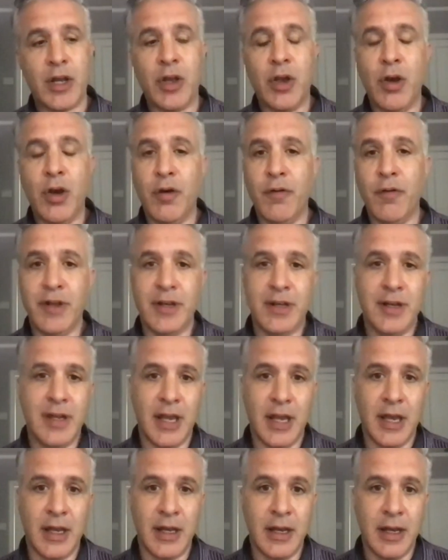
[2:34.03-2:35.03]
COVID
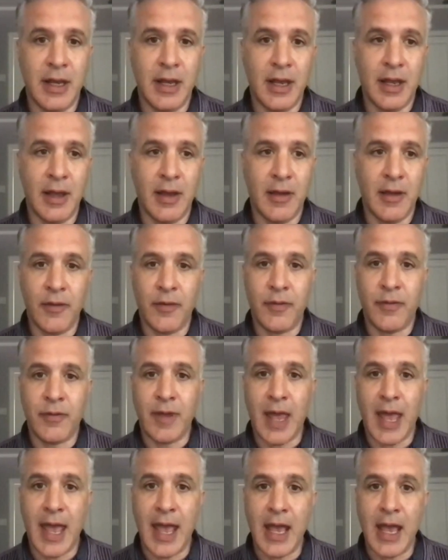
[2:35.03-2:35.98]
did is